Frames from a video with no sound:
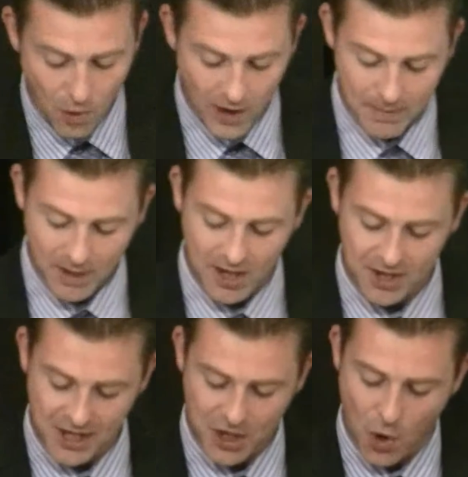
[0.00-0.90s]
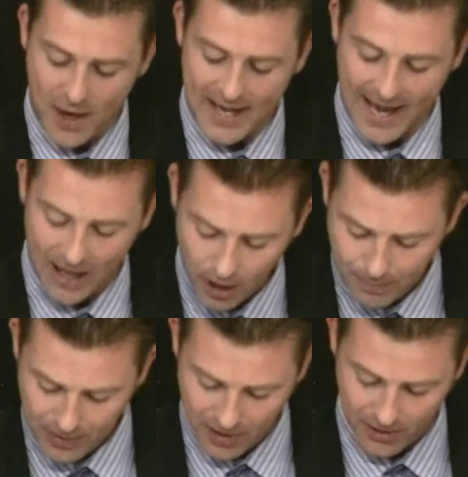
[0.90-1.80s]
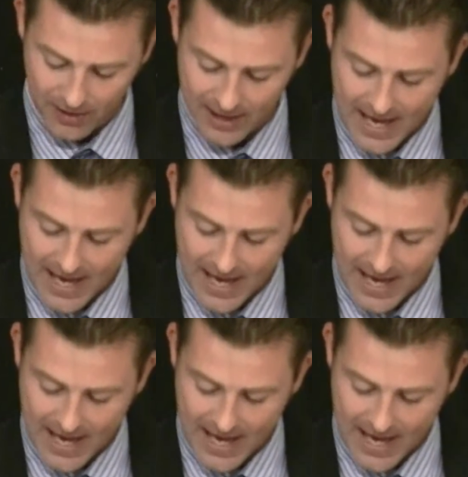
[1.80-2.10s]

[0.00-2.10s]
morning because He's going to help you.